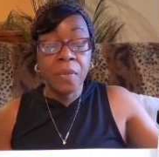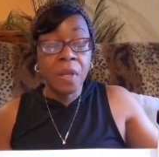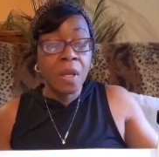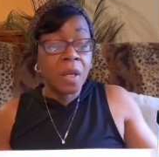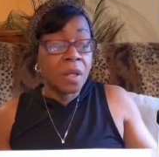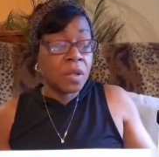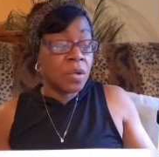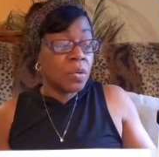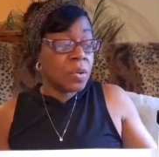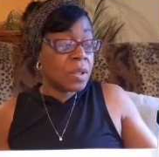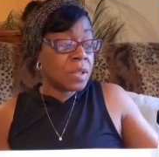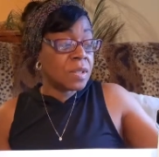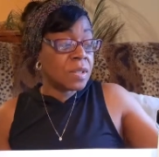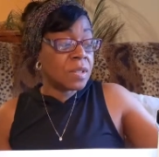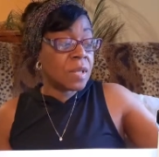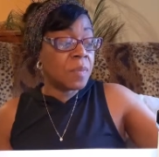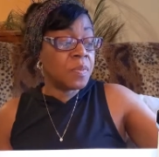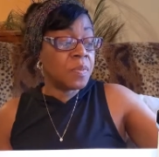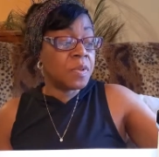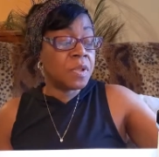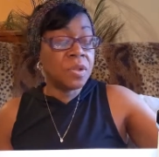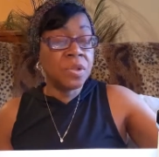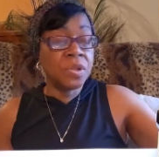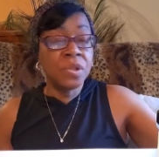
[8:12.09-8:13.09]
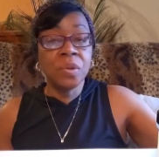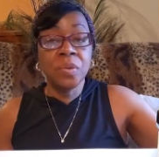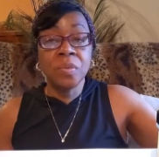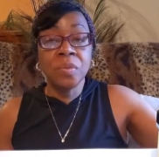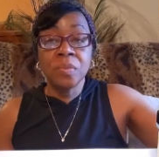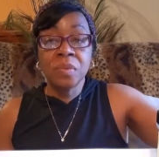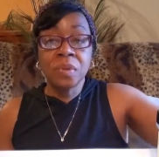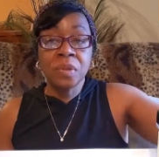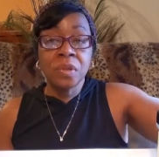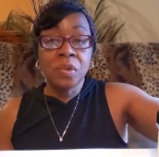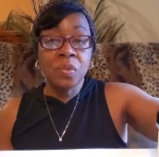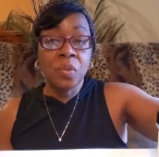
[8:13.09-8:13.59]
You can substitute
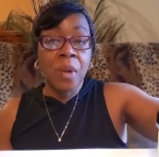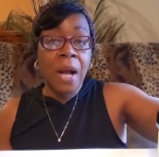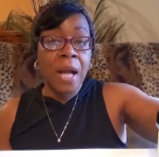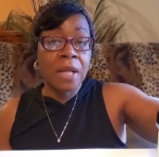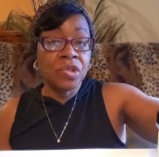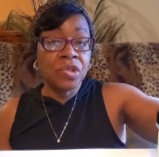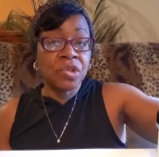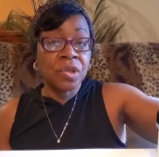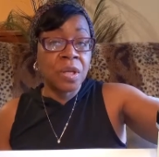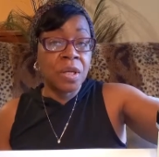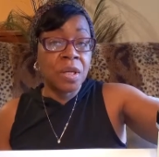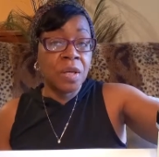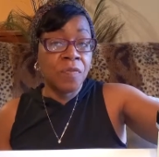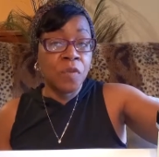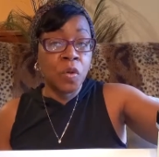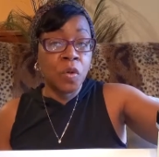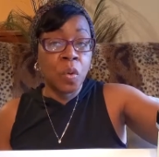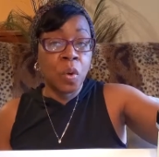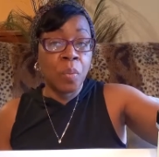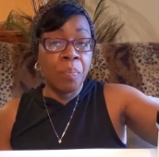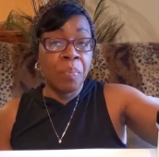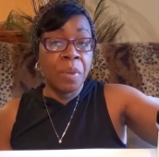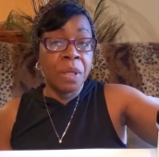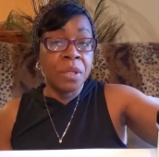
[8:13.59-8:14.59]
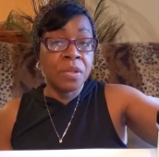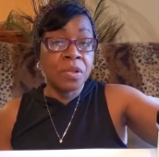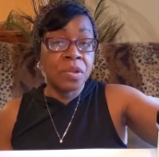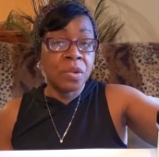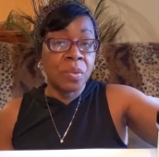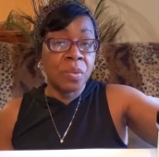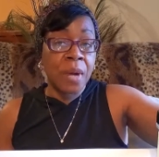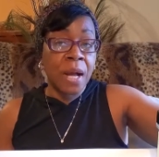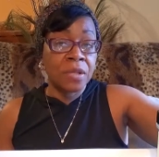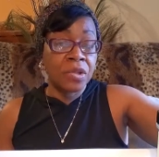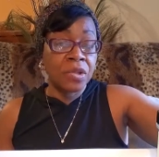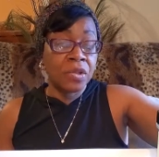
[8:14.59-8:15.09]
sriracha if you're a big
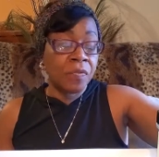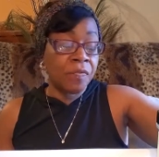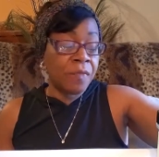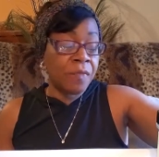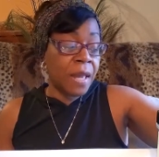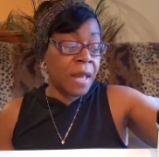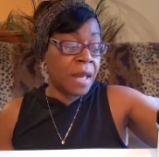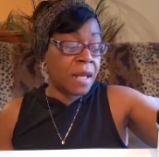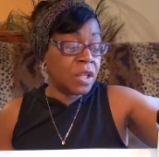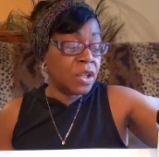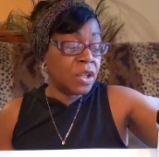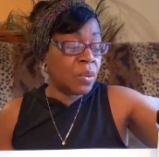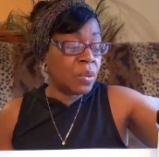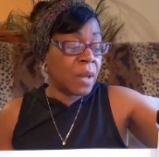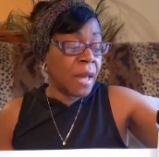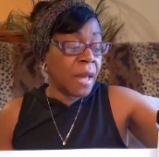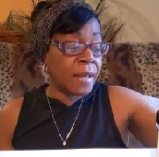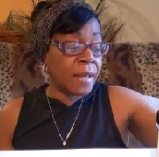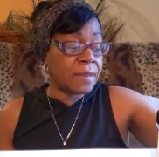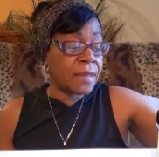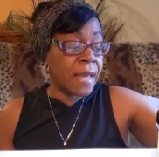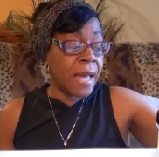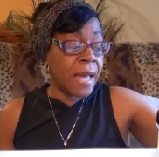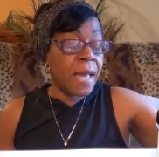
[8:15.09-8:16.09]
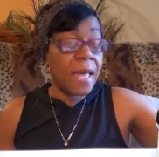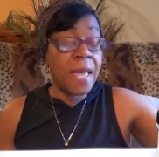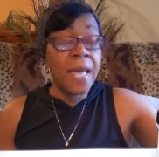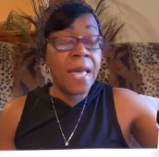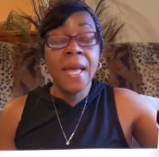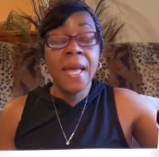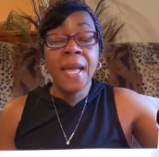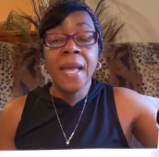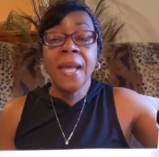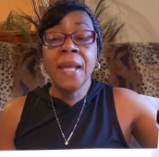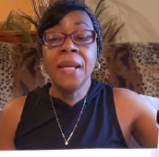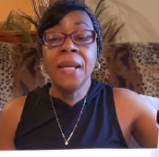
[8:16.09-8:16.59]
sriracha fan and you like that.
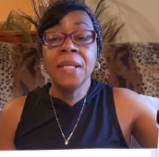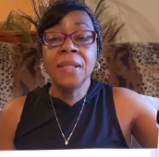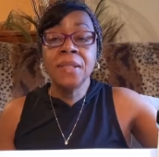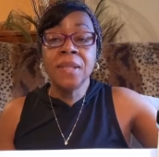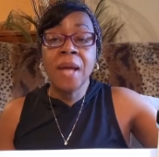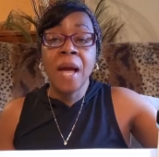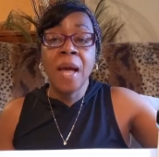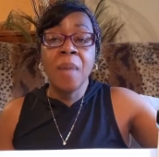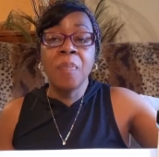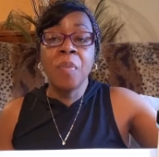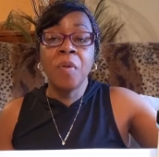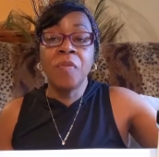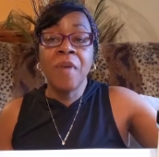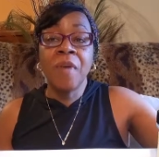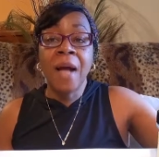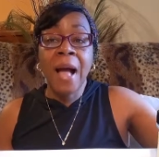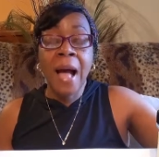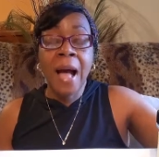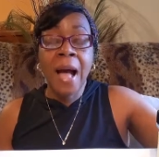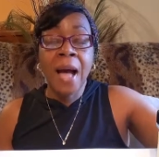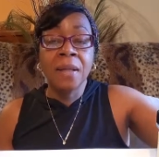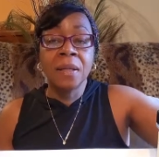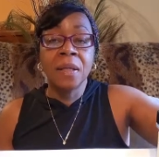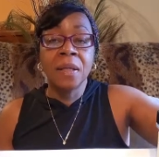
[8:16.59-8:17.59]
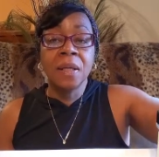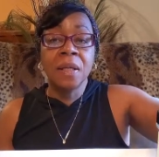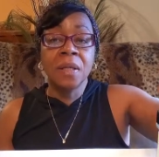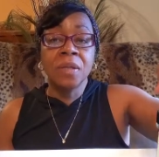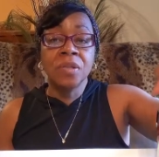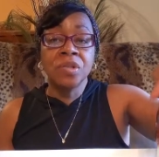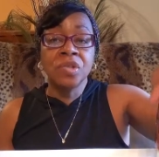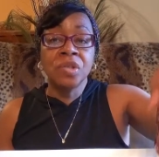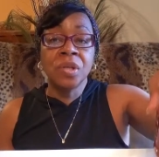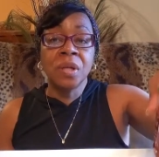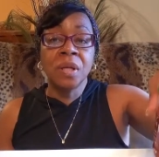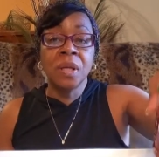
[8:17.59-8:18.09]
Any type of hot
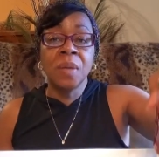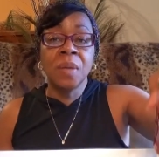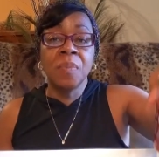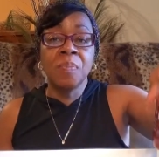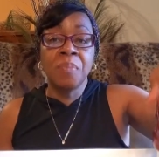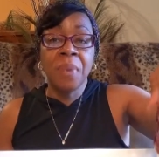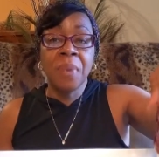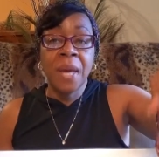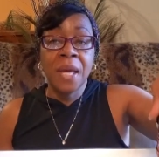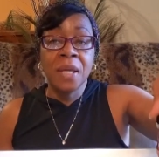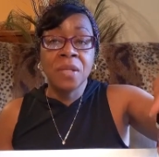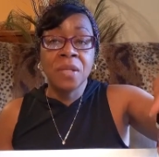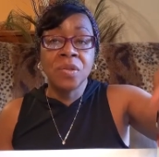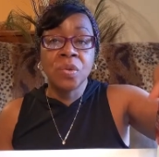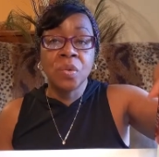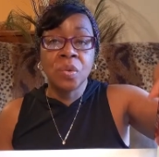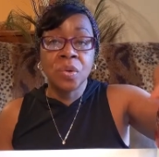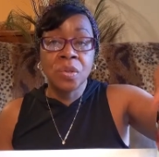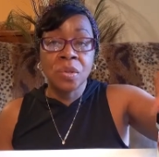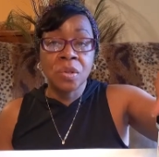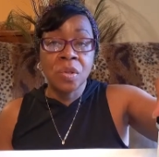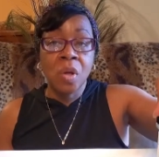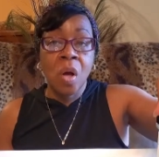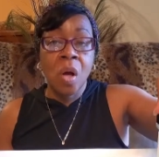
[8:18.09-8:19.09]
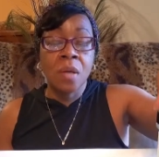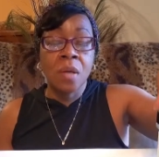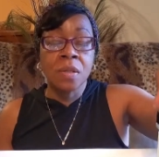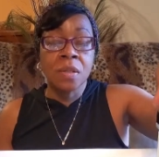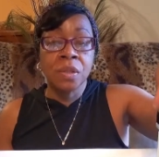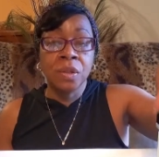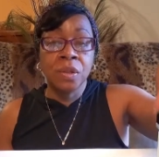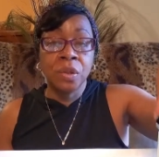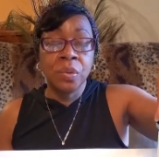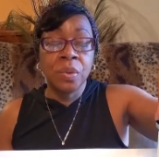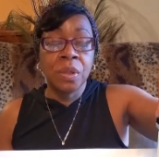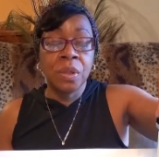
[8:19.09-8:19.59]
chili paste or
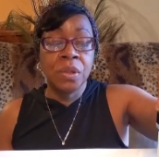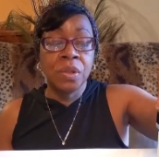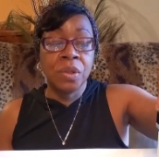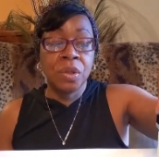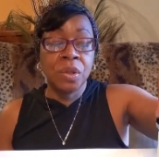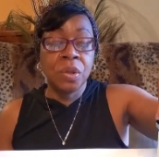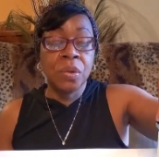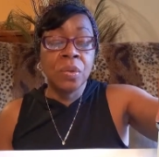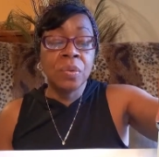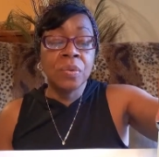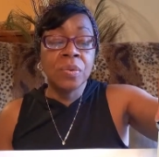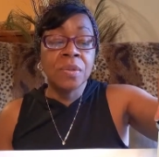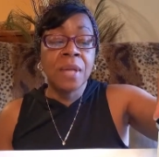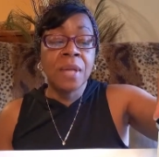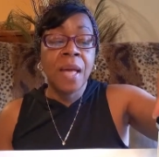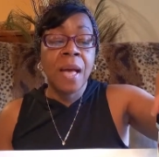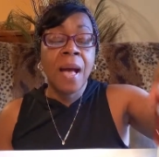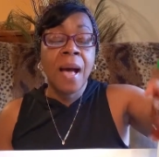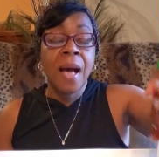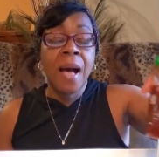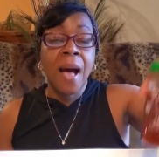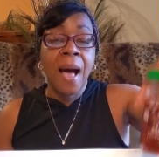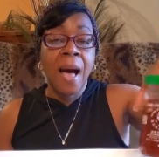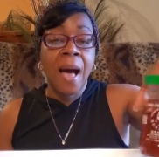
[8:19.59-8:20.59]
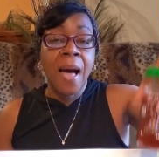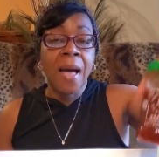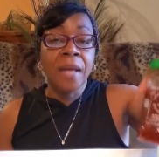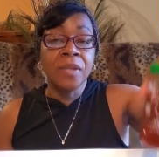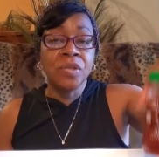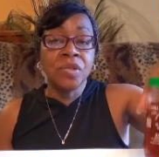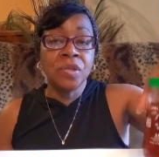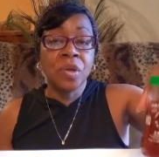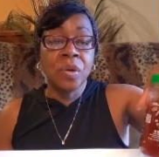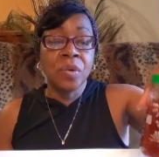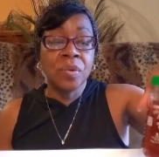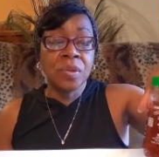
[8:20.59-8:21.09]
sauce you can use. I
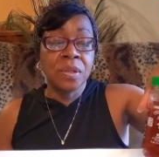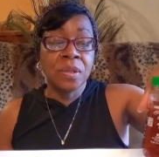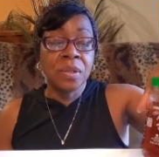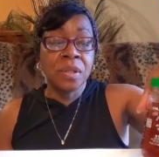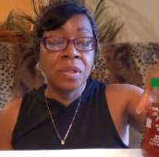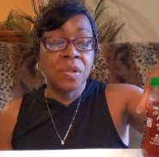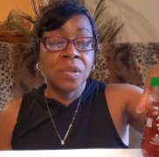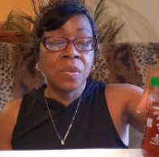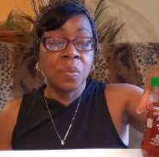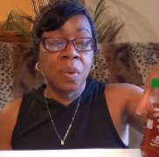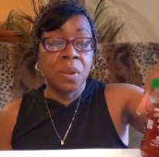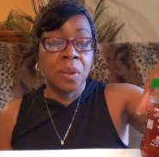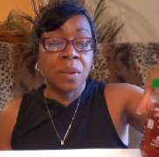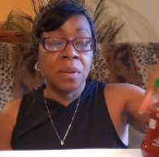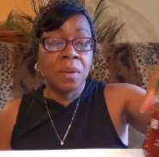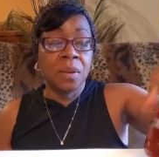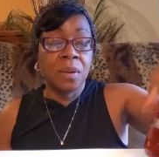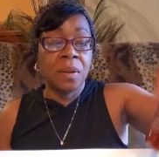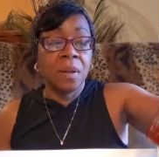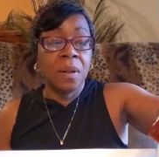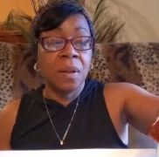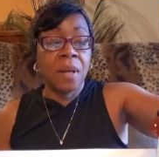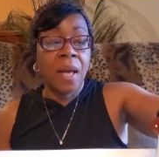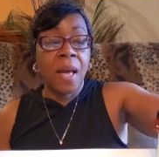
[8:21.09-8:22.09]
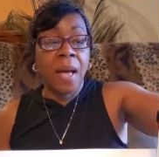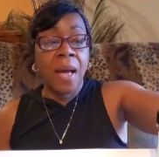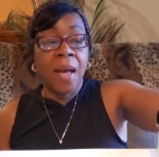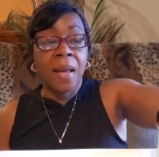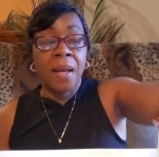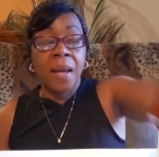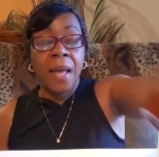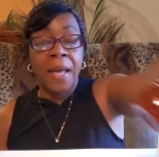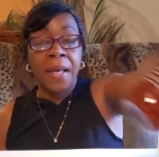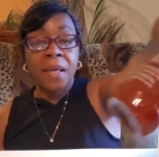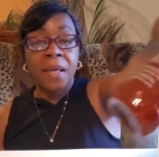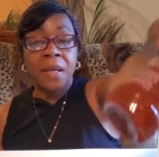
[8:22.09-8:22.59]
chose this one. I
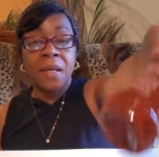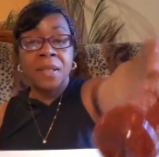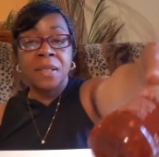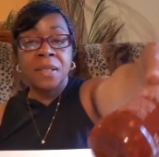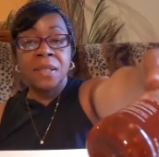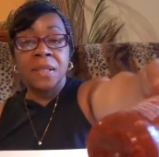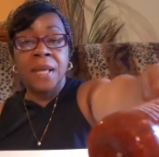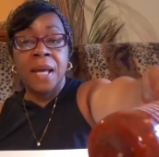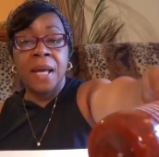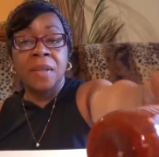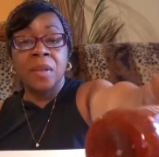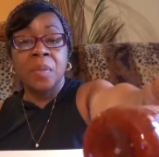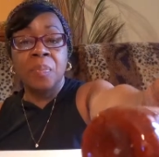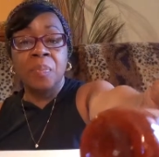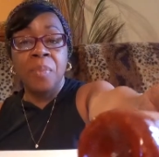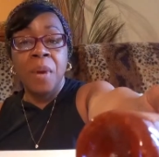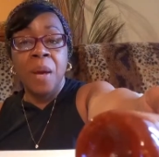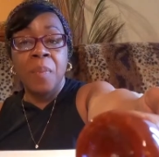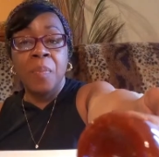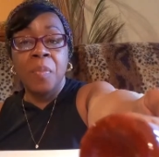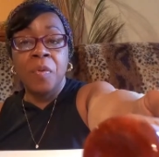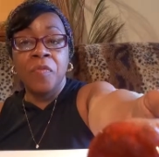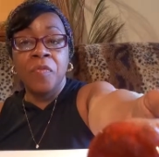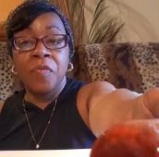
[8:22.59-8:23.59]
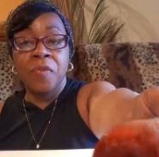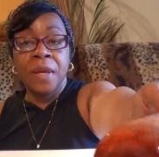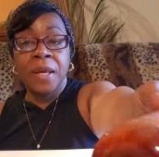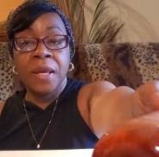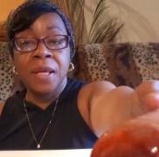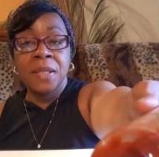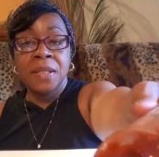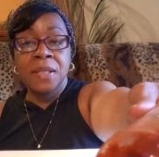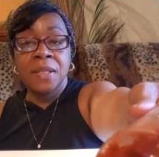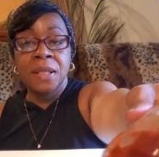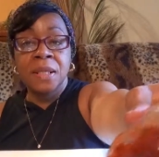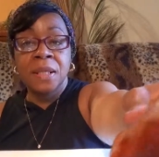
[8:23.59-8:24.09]
like it because it's got the pepper
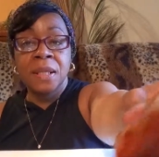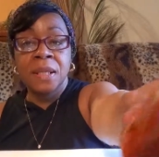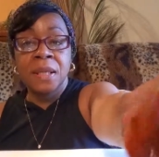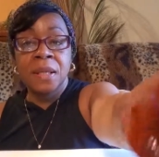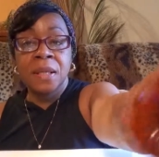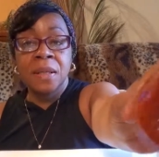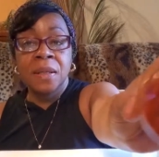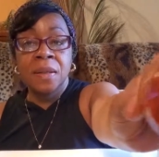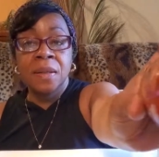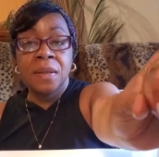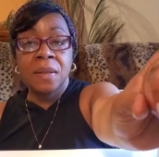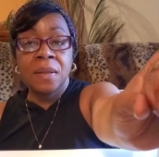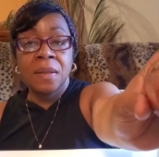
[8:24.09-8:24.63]
flakes in it,